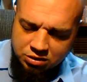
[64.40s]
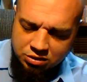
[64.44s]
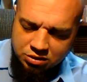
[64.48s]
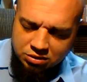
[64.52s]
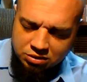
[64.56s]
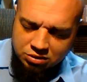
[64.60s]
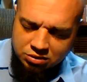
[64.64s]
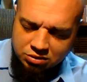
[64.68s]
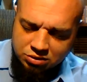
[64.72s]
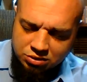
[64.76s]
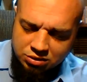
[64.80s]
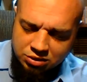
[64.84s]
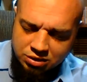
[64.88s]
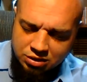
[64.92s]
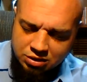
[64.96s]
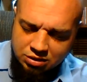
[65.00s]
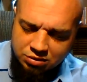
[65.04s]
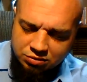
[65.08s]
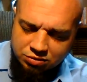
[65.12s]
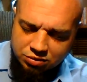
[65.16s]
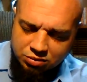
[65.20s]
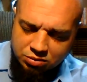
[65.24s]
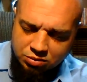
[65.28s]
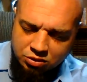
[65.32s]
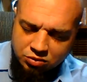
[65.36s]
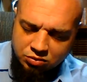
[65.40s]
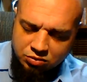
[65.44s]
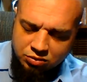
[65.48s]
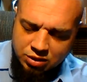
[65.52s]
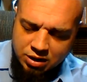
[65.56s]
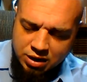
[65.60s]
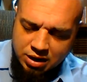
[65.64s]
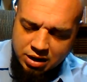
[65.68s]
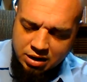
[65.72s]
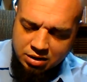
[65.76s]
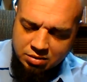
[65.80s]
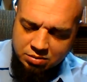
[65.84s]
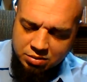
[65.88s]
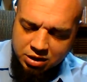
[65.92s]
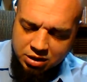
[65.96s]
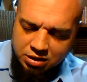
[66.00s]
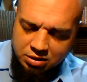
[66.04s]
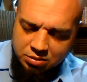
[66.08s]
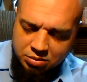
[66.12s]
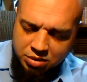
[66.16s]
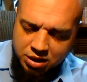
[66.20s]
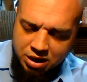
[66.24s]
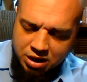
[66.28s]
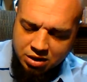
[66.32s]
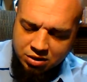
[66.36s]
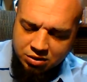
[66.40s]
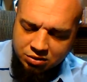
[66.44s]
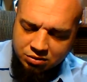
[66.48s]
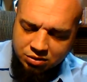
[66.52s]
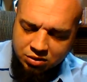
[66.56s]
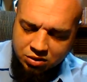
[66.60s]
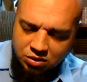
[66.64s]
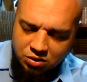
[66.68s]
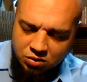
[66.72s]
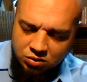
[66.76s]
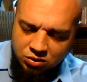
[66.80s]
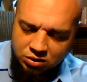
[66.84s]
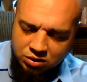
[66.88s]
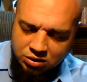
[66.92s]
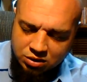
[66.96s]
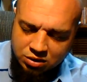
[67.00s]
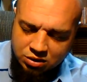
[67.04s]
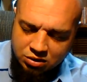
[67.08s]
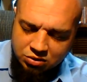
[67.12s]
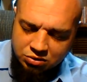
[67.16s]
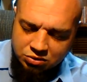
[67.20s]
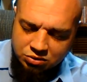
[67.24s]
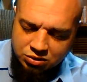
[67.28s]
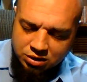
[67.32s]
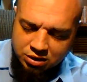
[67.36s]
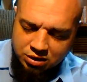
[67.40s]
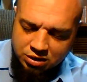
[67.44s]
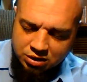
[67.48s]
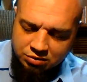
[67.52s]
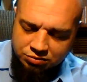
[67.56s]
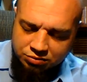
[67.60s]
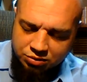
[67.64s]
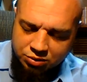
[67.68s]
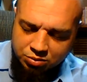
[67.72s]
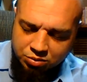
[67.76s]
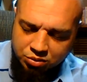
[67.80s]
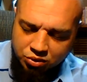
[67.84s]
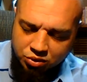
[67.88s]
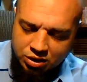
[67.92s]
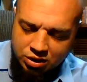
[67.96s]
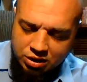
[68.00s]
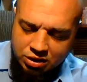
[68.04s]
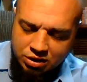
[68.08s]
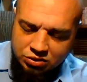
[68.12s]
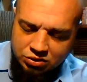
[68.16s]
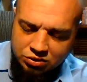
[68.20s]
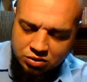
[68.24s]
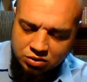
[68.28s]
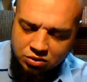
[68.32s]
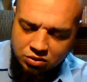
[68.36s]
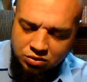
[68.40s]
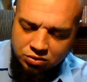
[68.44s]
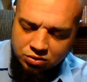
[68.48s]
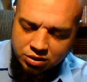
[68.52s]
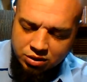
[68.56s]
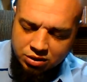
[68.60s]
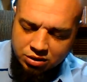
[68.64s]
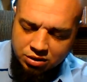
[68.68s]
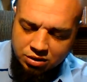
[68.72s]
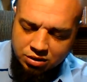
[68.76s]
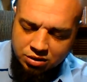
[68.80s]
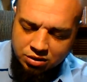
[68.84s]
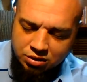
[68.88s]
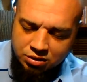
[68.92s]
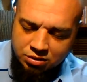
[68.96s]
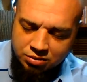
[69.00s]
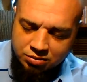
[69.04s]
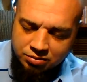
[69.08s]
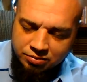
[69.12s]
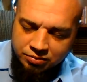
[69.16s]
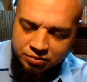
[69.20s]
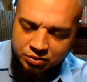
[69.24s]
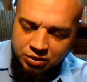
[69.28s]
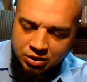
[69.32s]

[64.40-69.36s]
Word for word: and understanding from on high by the power of the Holy Ghost. I give you praise, glory, and honor.